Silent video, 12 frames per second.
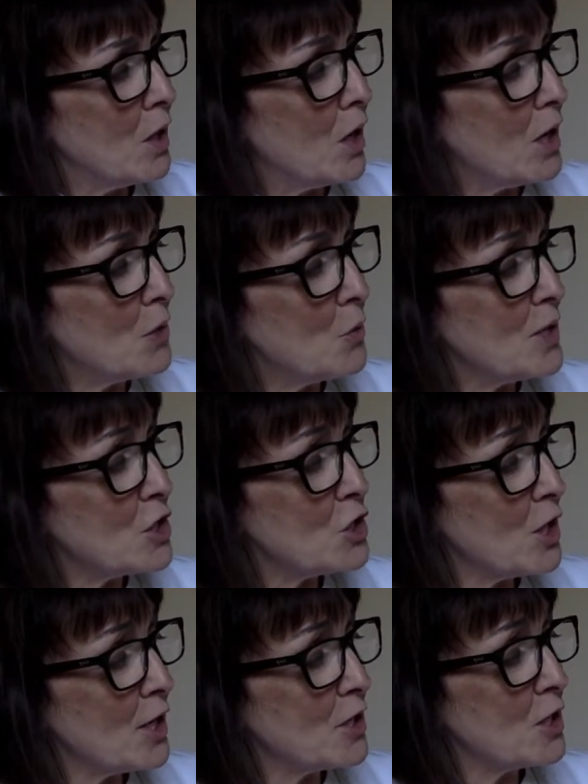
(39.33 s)
I wish
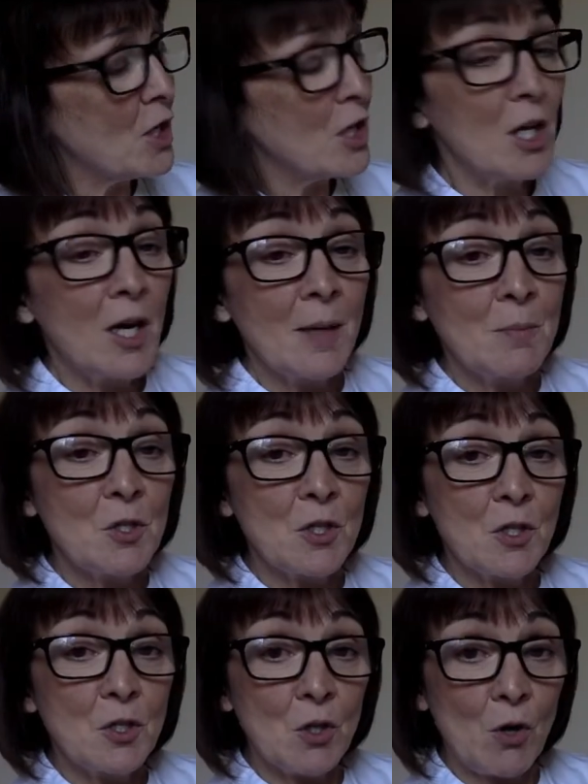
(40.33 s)
I could climb to
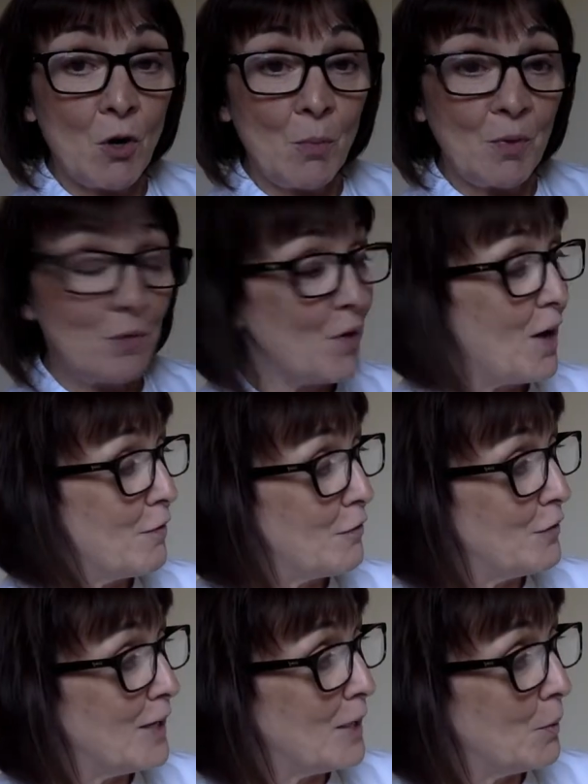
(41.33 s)
the top of that
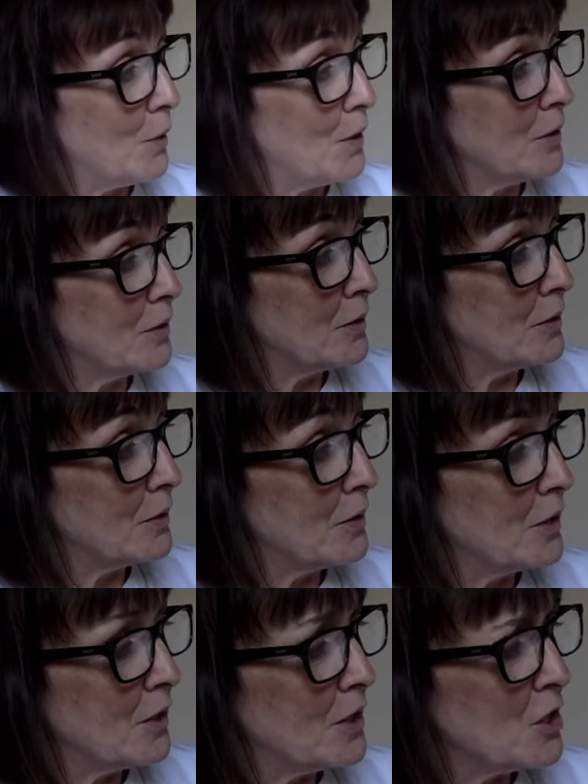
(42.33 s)
flower.
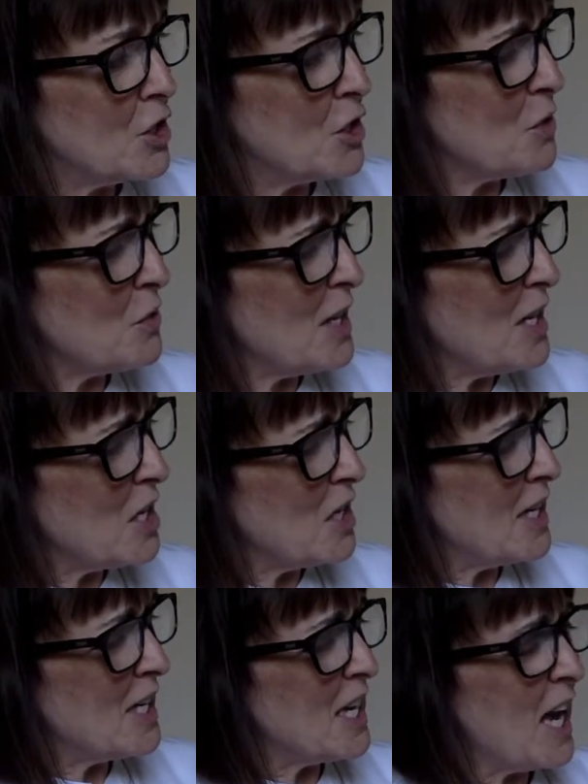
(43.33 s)
Do you think
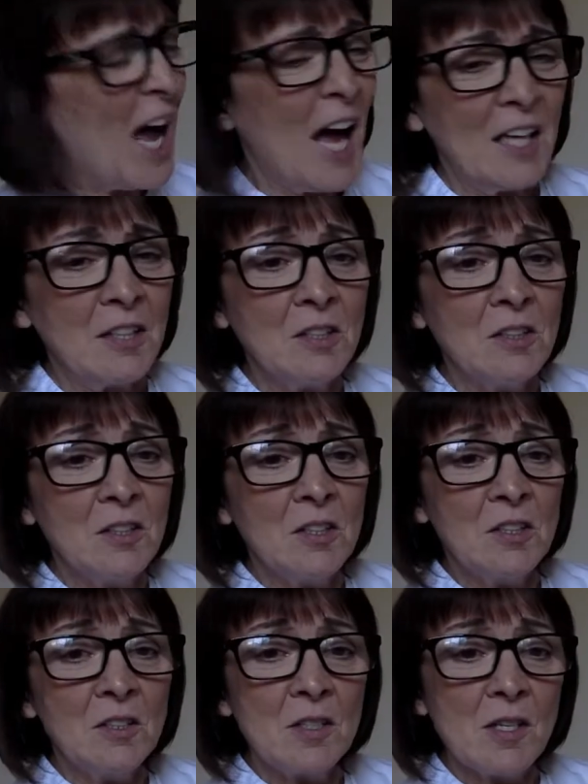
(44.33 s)
I can?
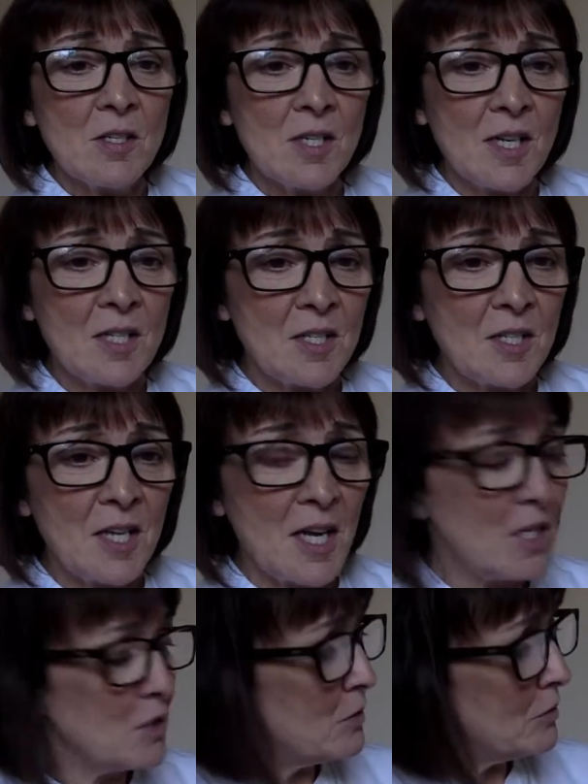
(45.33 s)
said
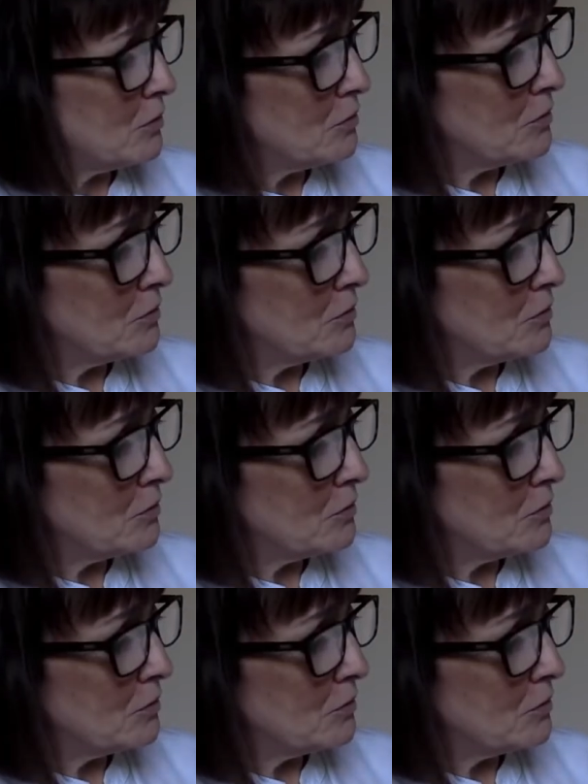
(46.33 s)
Snail.